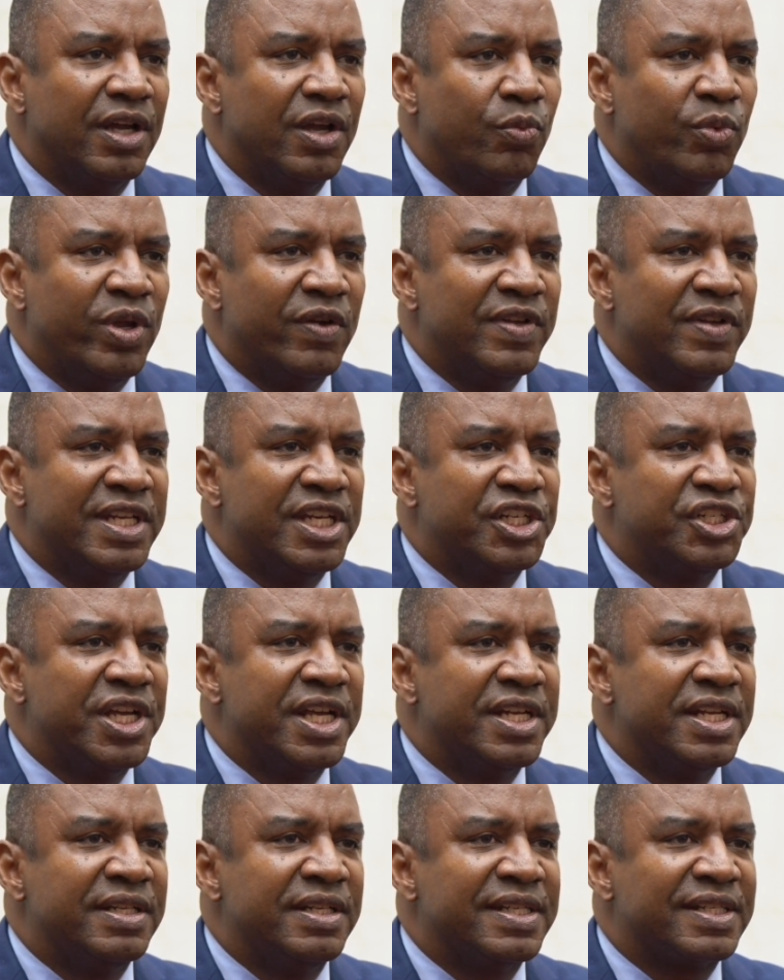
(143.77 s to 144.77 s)
We have
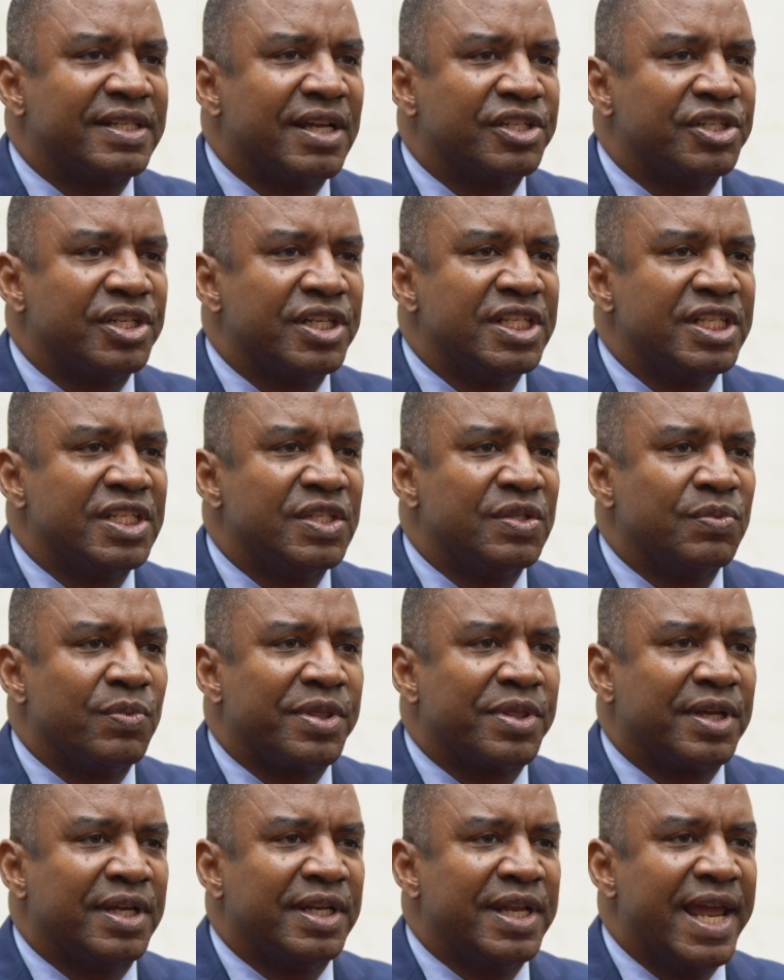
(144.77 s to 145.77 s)
initiated discussions
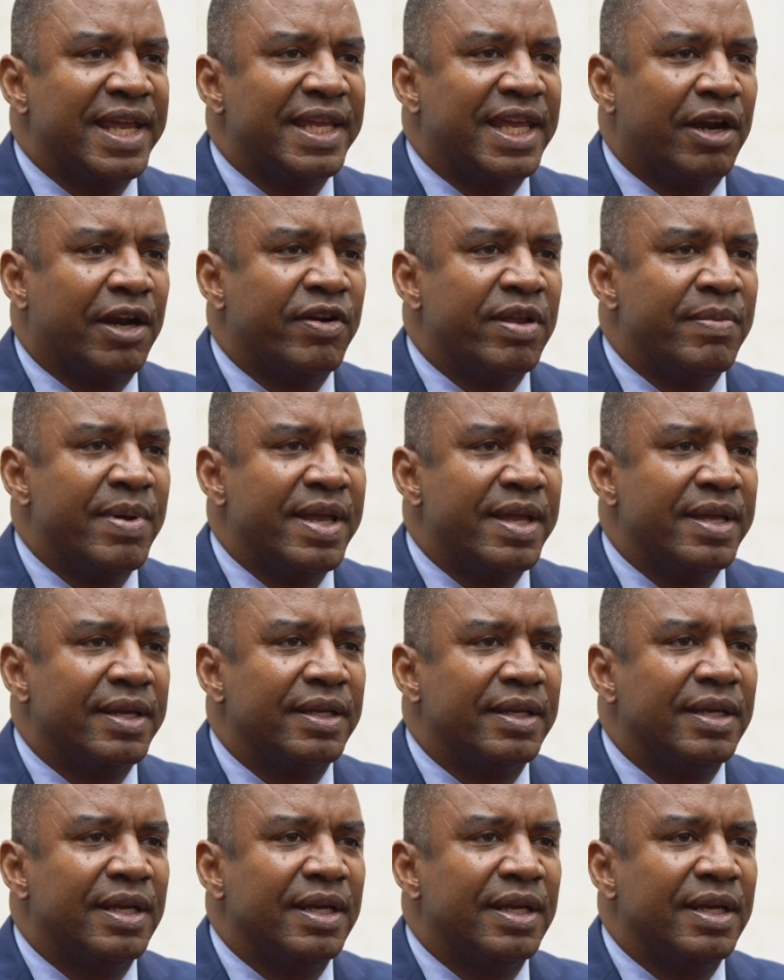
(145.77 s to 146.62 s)
with Connect Caribe,